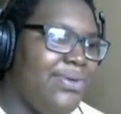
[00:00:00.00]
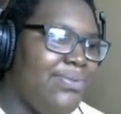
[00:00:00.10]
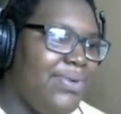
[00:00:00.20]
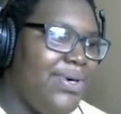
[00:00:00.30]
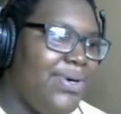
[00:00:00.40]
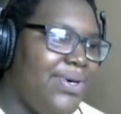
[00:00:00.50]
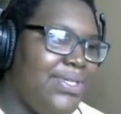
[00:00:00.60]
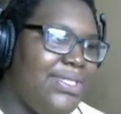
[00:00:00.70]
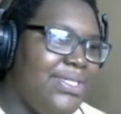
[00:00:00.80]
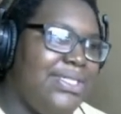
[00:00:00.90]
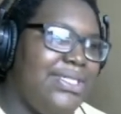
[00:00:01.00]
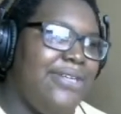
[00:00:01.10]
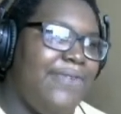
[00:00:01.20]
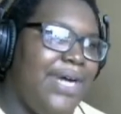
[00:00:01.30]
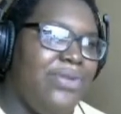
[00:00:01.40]
We're on to the
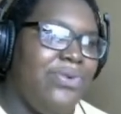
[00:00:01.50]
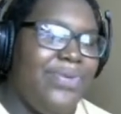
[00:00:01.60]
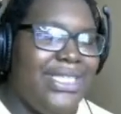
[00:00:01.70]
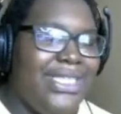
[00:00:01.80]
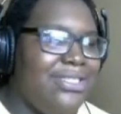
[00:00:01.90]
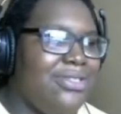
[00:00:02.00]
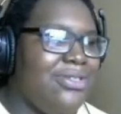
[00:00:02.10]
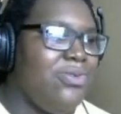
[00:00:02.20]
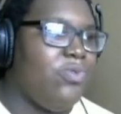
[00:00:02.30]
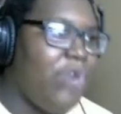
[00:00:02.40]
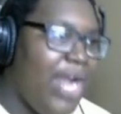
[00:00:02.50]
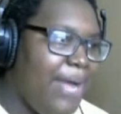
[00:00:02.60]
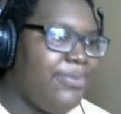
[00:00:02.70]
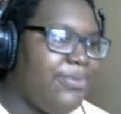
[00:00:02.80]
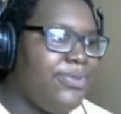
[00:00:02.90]
following week's
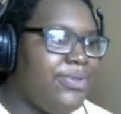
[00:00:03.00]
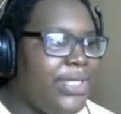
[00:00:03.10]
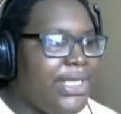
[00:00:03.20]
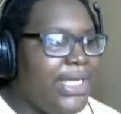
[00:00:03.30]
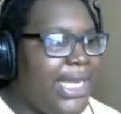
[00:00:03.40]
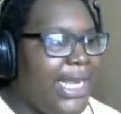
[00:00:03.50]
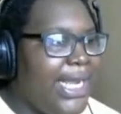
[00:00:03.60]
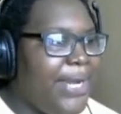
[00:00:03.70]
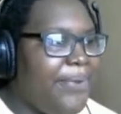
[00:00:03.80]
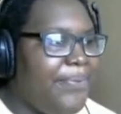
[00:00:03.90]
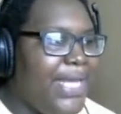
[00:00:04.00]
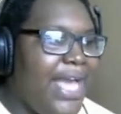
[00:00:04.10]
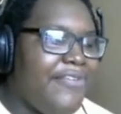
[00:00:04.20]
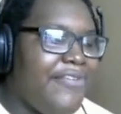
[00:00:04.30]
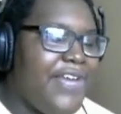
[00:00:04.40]
raps, and we
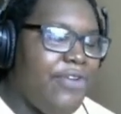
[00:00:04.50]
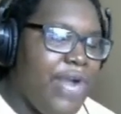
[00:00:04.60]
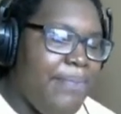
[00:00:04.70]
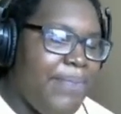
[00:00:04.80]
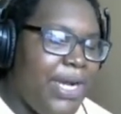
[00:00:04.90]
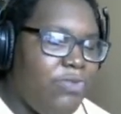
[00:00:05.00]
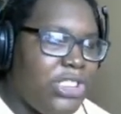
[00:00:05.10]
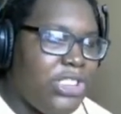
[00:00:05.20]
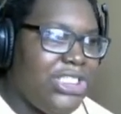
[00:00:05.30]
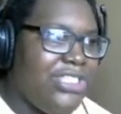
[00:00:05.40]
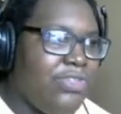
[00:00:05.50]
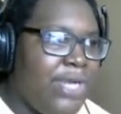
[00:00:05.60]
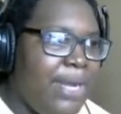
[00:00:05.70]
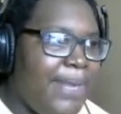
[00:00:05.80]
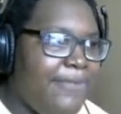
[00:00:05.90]
have a rap by Rustage and a
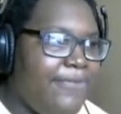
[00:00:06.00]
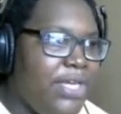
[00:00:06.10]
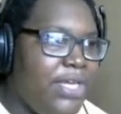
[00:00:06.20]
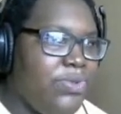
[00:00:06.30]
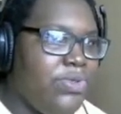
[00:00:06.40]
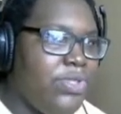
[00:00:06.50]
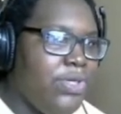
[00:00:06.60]
rap by Fabvl.